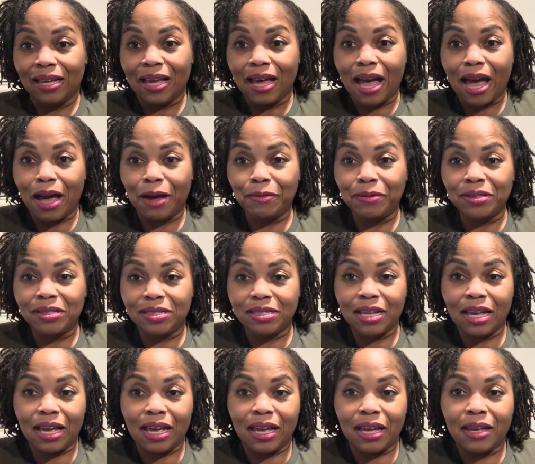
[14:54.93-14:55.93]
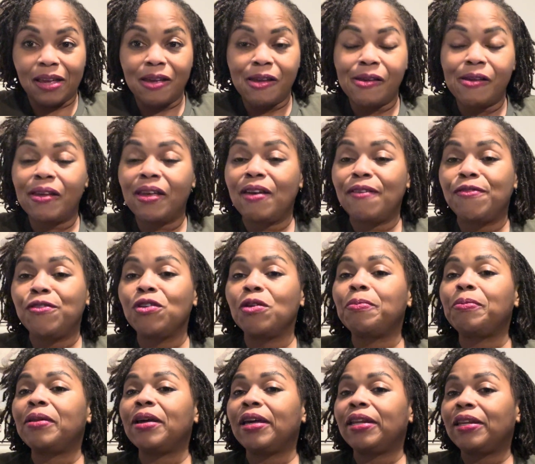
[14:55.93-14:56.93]
I would say if you're
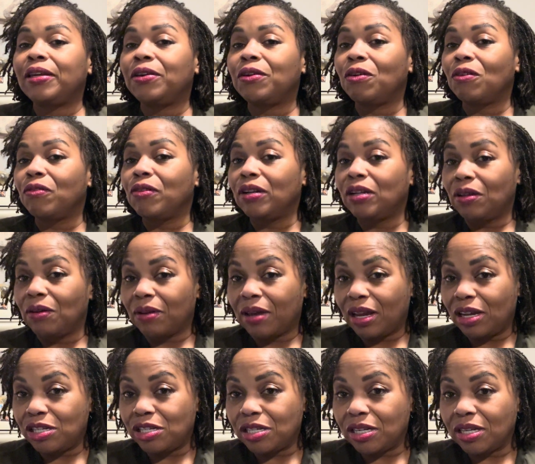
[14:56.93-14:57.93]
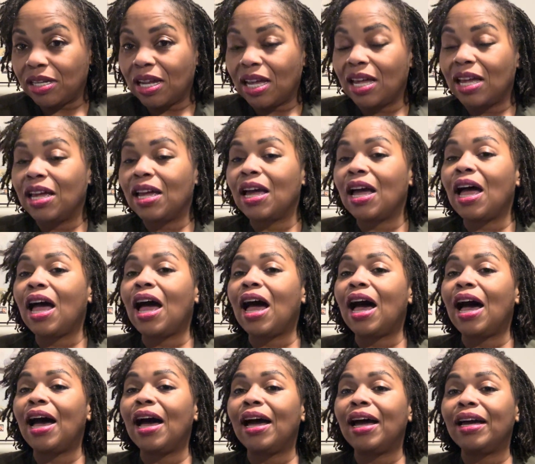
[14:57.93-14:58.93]
planning your relocation,
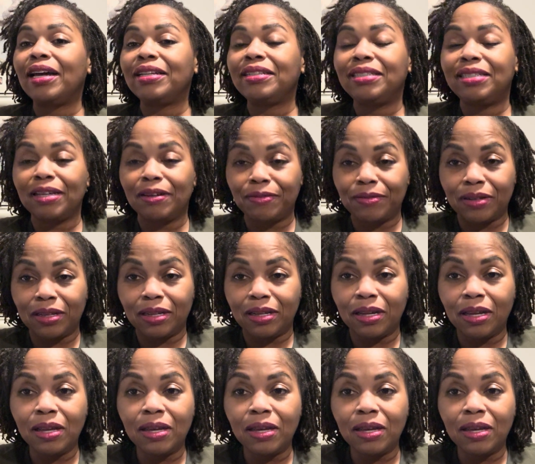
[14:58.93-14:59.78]
I definitely